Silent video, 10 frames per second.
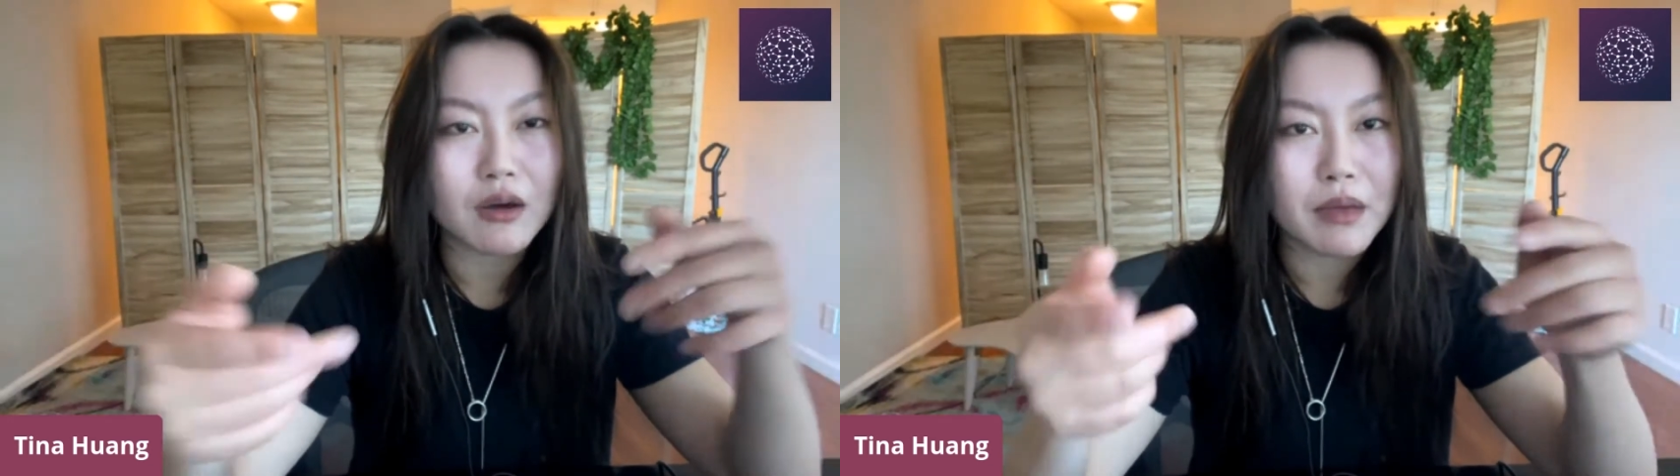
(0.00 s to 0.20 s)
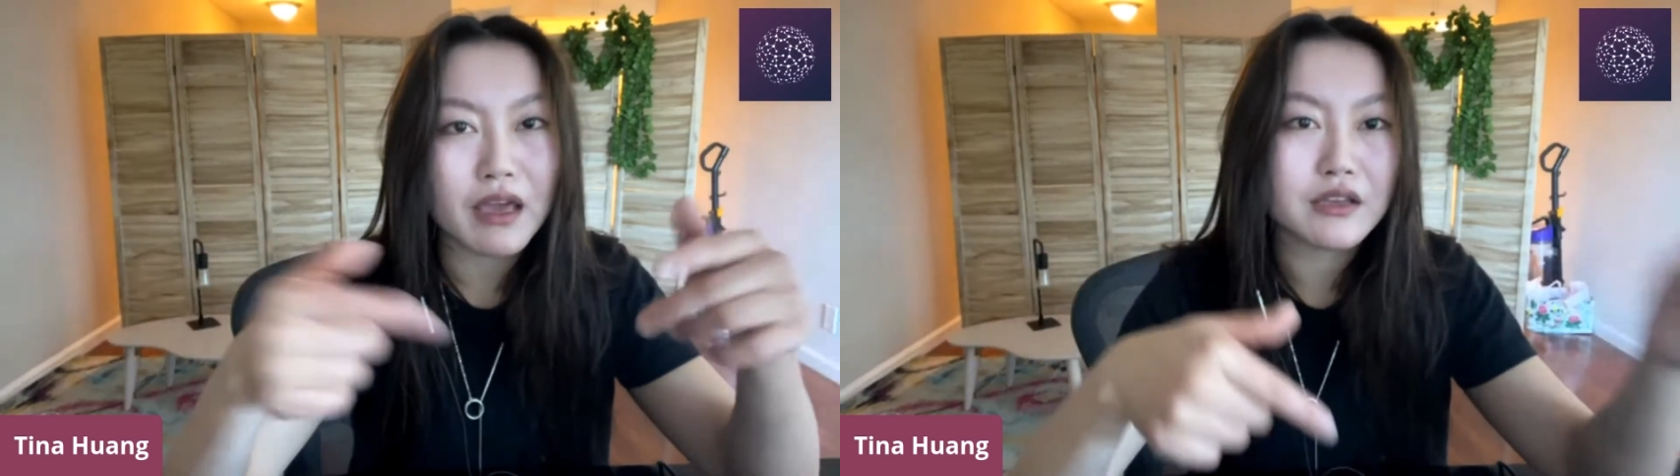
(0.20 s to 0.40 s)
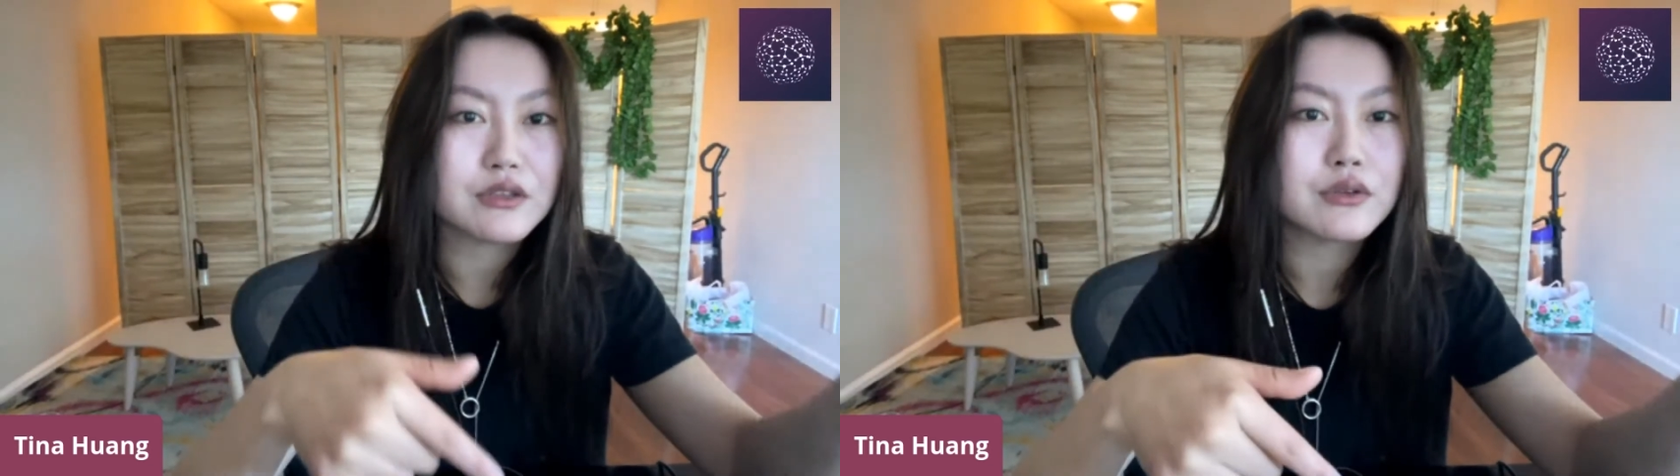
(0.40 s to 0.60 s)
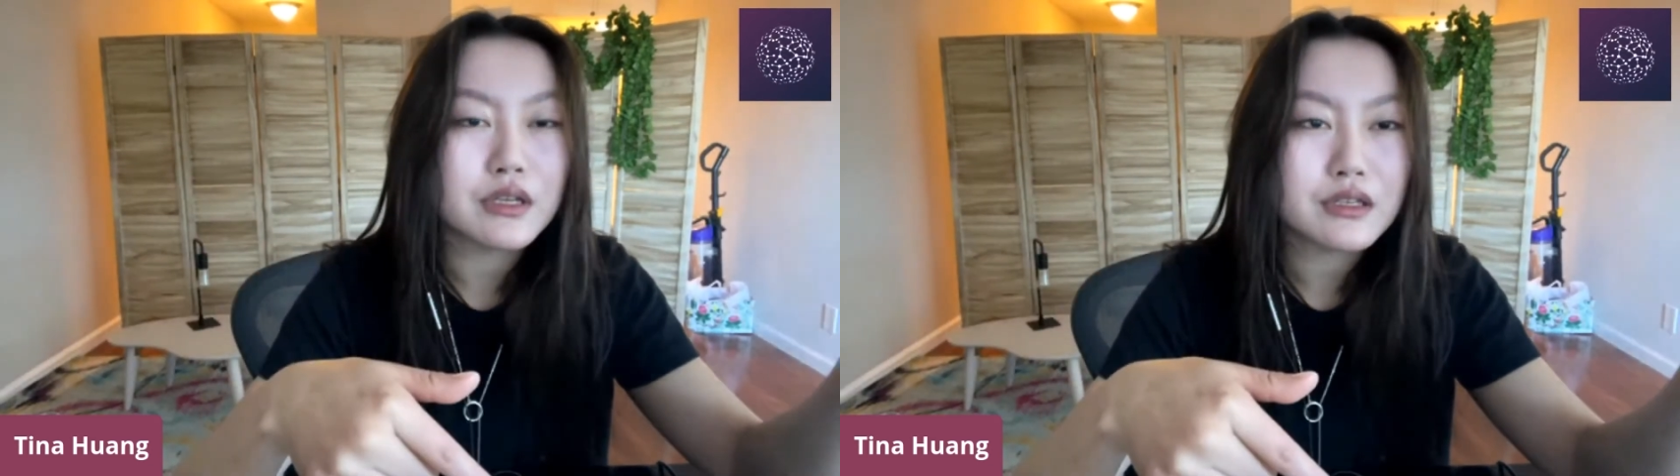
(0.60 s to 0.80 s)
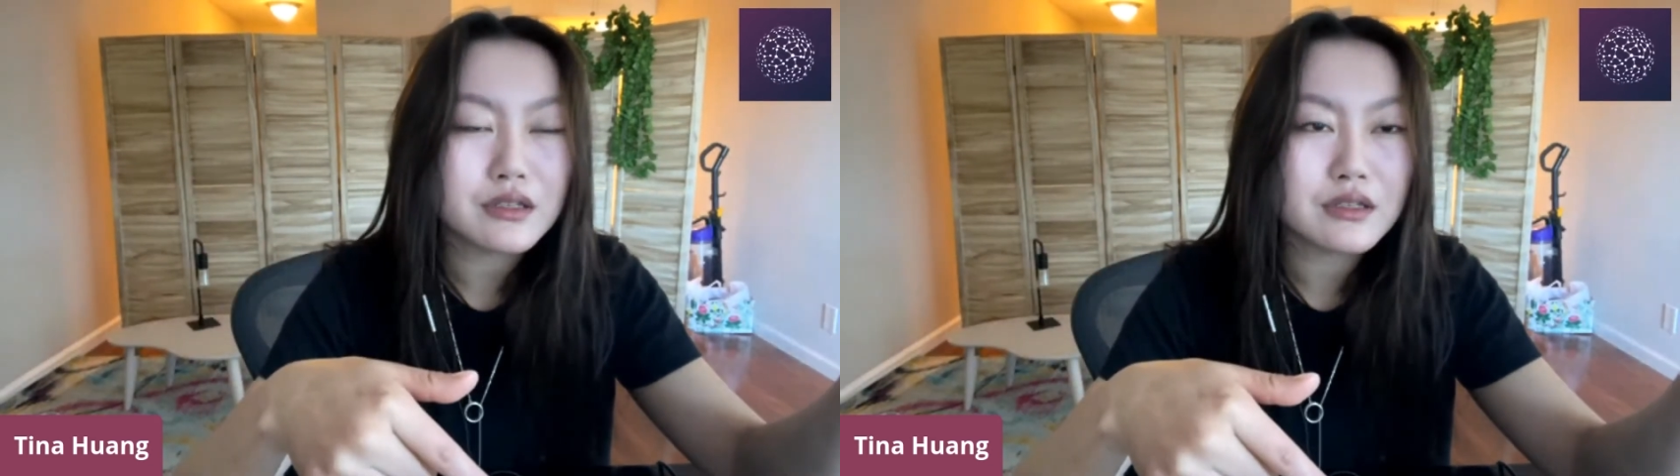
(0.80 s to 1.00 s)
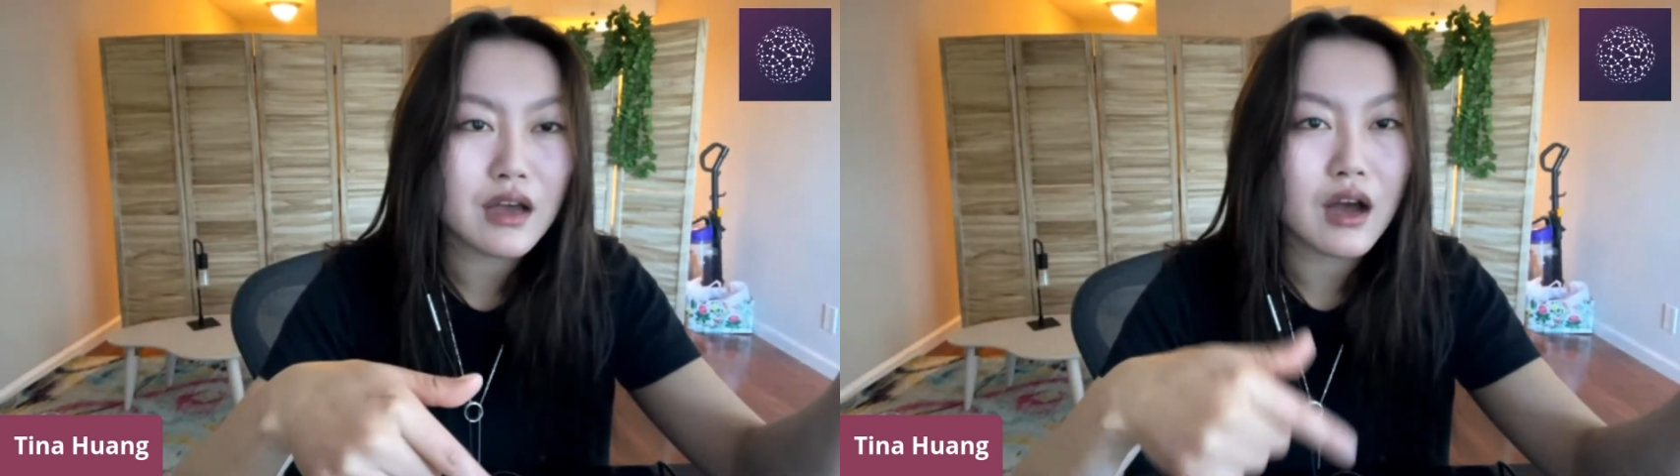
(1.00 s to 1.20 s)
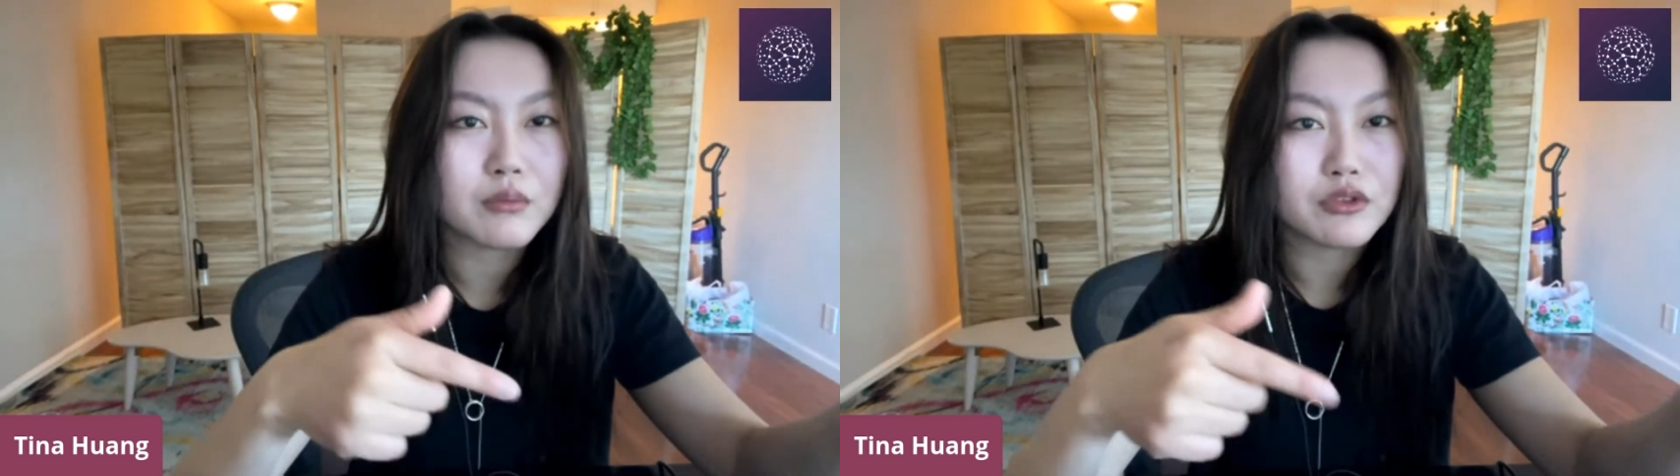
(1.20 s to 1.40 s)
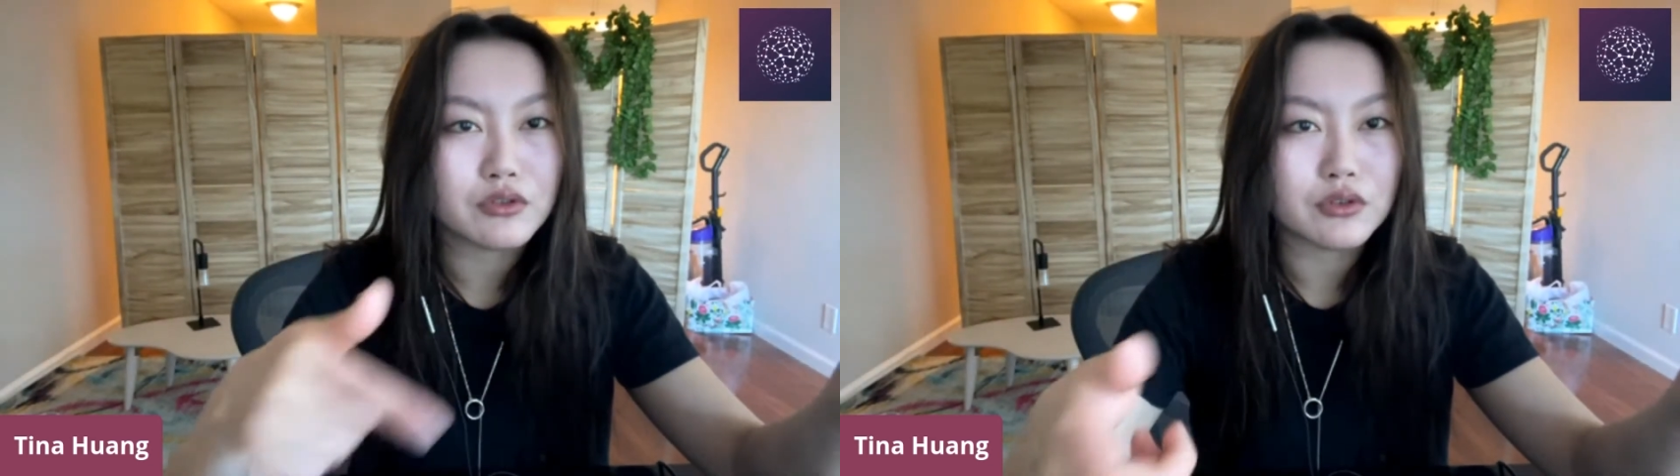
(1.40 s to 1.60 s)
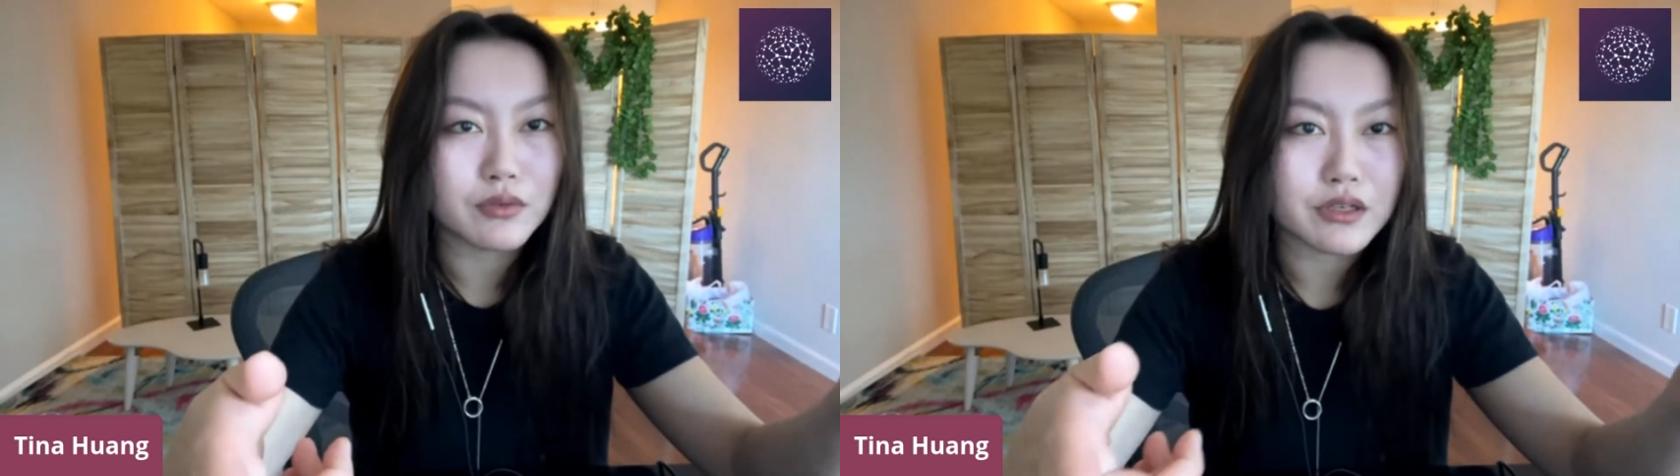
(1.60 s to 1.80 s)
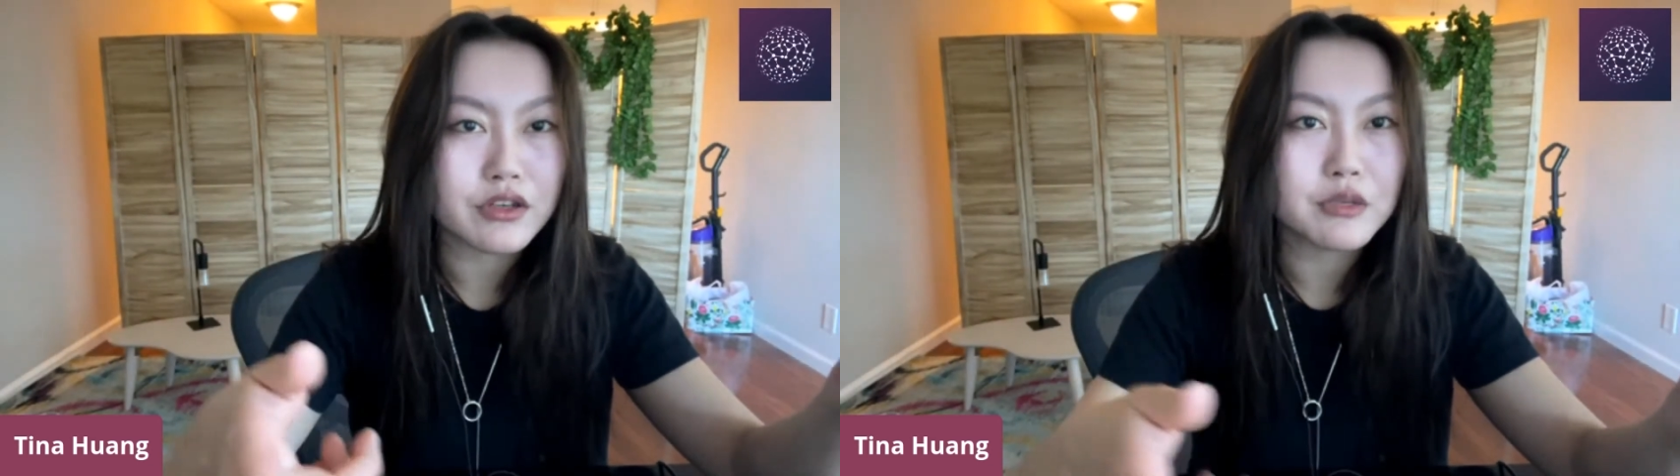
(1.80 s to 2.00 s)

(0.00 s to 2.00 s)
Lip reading: paying students to do research,